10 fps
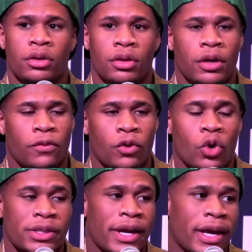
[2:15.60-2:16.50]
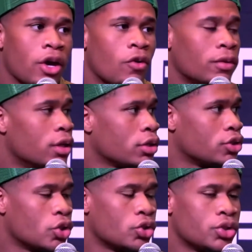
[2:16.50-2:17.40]
Of course, I can't overlook
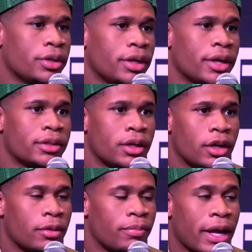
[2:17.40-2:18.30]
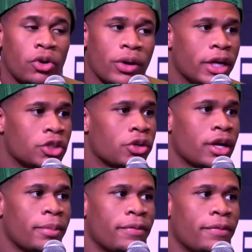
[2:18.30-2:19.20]
JoJo Diaz. I know that he's going to
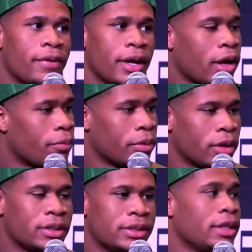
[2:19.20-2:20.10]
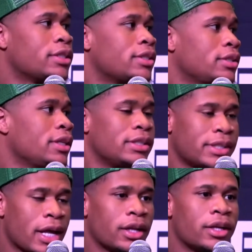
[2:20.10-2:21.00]
come to fight. I mean, he's
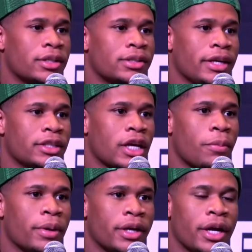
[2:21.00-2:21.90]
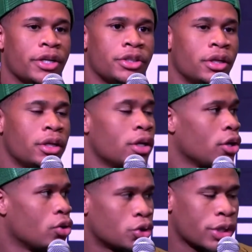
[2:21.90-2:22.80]
telling us that he's coming there to,
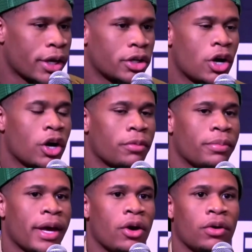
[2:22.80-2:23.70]
you know, try to dog me out.